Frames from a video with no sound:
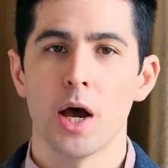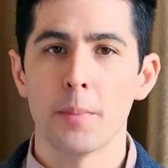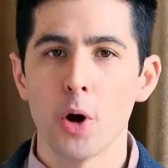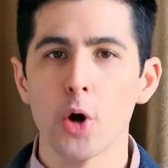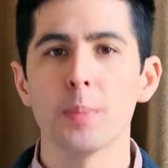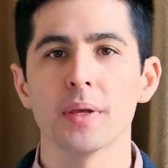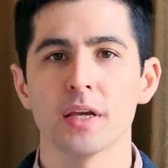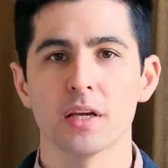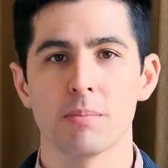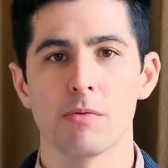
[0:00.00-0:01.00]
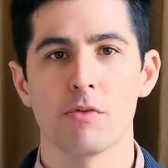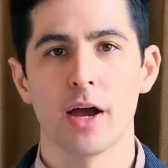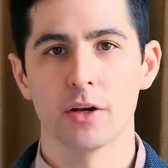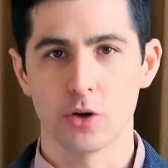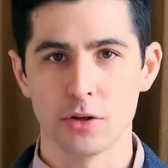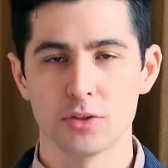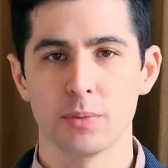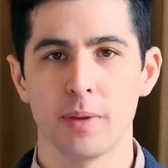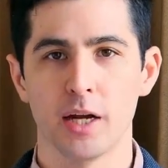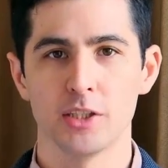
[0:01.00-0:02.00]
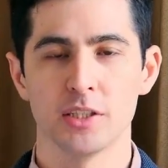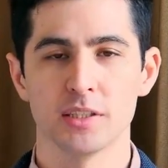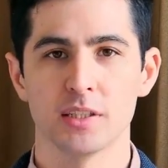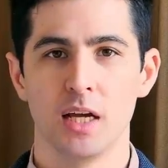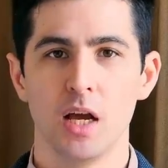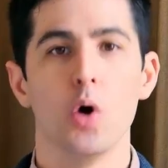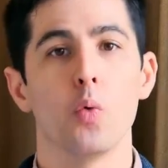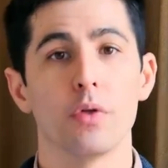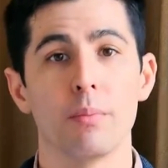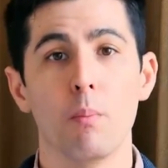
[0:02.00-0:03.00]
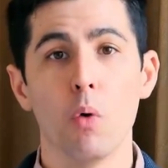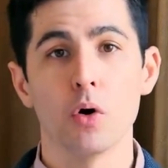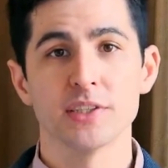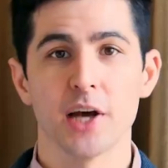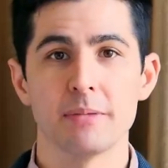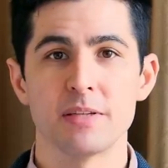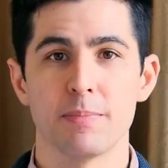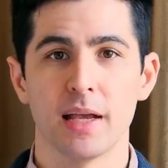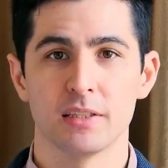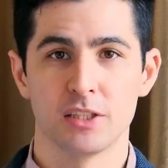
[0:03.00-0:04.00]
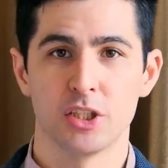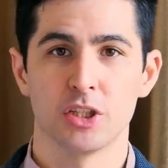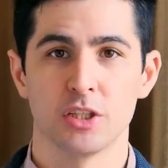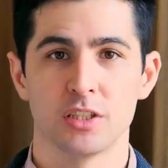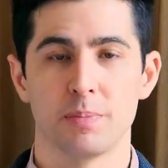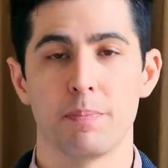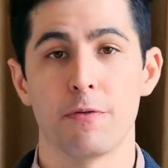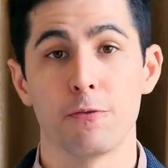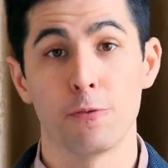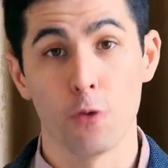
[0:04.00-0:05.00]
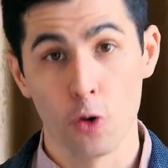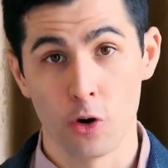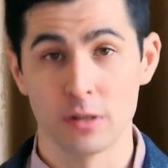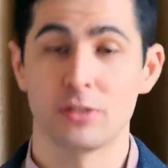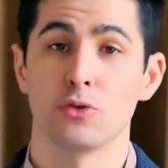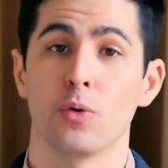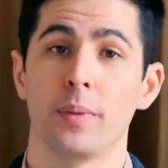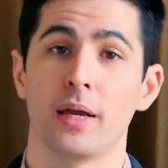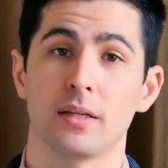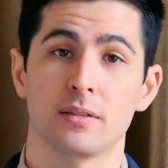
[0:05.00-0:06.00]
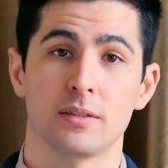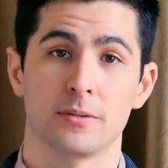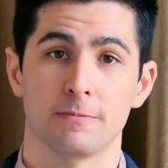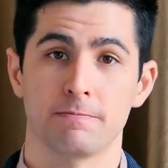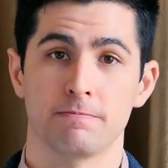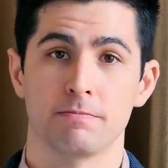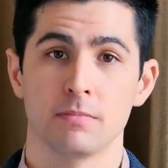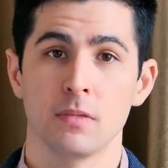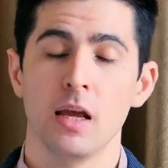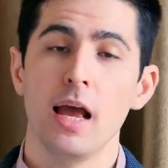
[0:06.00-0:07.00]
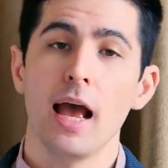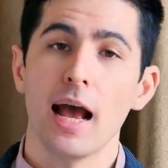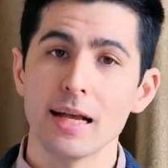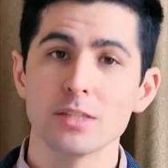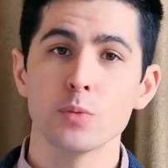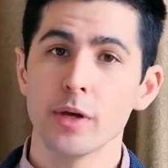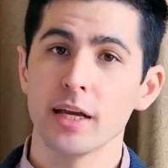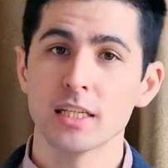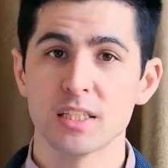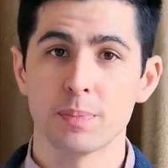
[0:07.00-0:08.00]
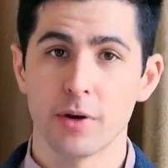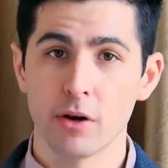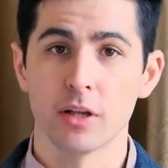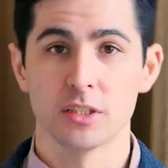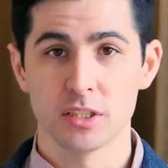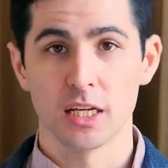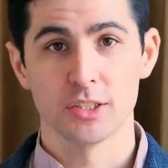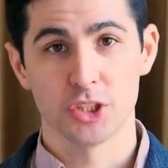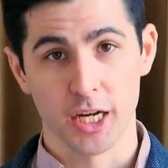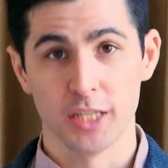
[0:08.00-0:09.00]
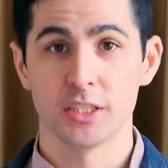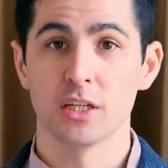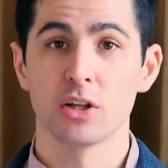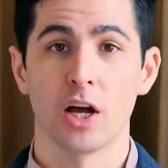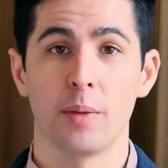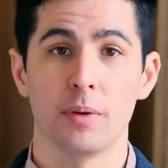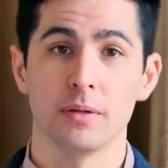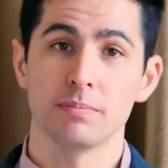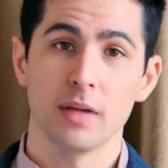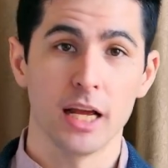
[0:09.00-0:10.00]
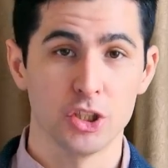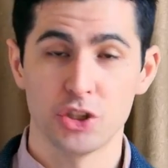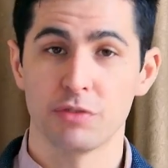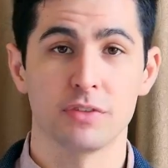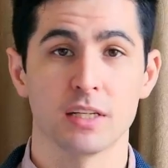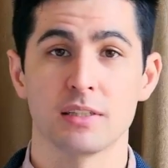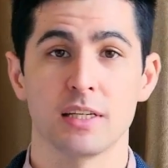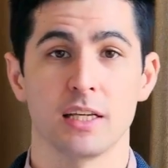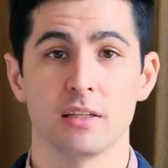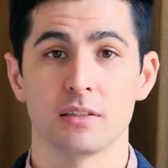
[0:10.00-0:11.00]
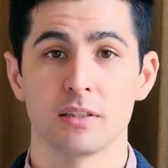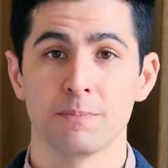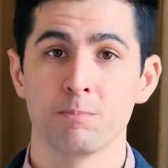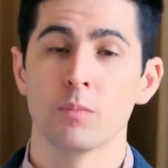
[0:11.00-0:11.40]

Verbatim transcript: I'm hoping it can provide coastal managers with more time to make decisions before a storm hits. As we experience a changing climate and shifting seas,